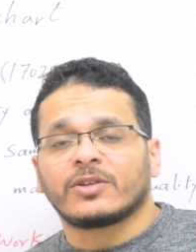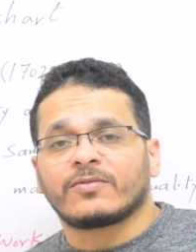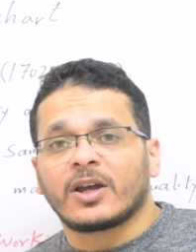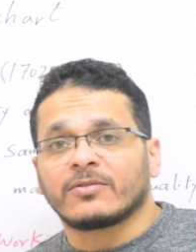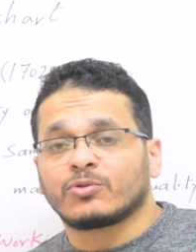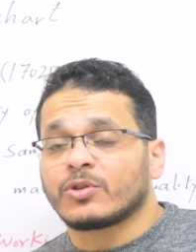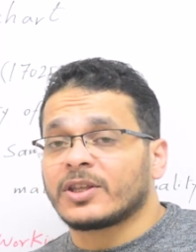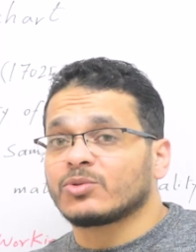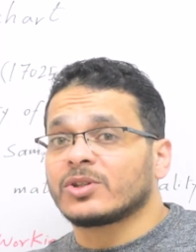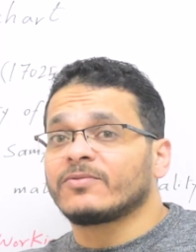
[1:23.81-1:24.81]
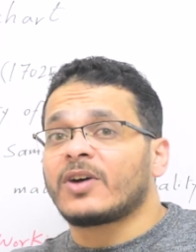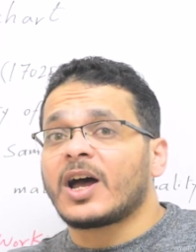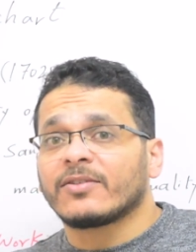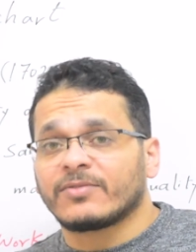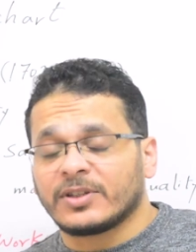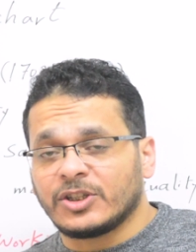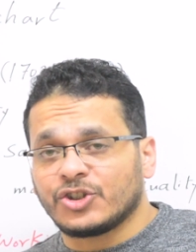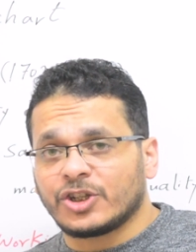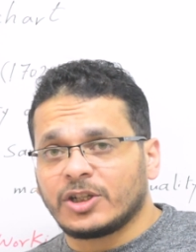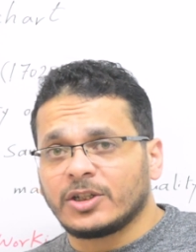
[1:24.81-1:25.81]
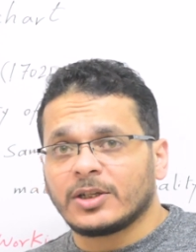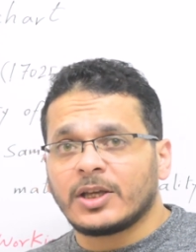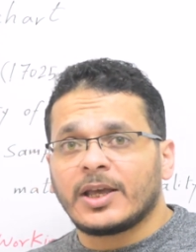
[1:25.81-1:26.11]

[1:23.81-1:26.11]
17025-2005 edition